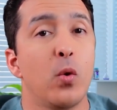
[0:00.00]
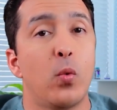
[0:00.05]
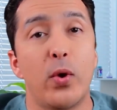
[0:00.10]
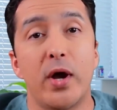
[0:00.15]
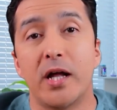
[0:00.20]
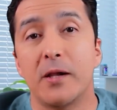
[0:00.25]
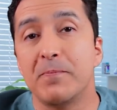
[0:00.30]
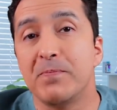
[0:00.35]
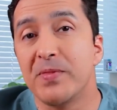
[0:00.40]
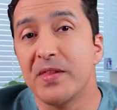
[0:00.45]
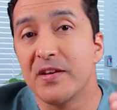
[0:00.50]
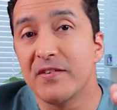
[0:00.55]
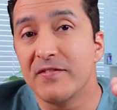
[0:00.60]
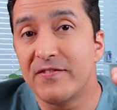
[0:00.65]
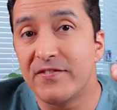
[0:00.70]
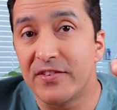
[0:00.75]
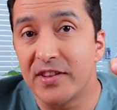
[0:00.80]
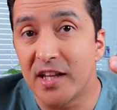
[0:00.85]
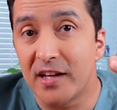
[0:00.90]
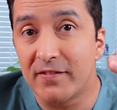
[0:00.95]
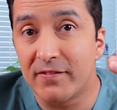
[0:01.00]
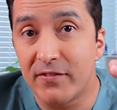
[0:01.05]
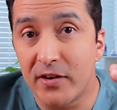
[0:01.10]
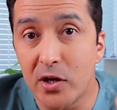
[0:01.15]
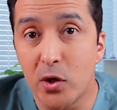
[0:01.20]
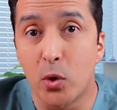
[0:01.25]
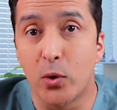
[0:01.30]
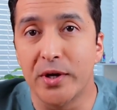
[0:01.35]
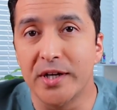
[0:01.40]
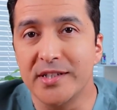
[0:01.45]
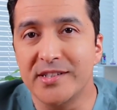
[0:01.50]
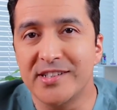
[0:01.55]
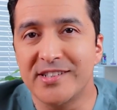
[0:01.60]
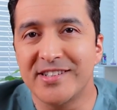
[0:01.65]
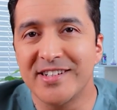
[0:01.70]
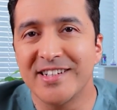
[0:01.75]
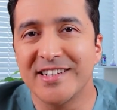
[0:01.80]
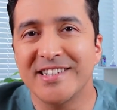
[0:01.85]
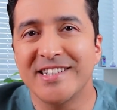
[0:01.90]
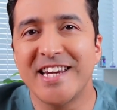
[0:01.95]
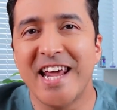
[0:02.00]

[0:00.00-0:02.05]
Well, flavonoids,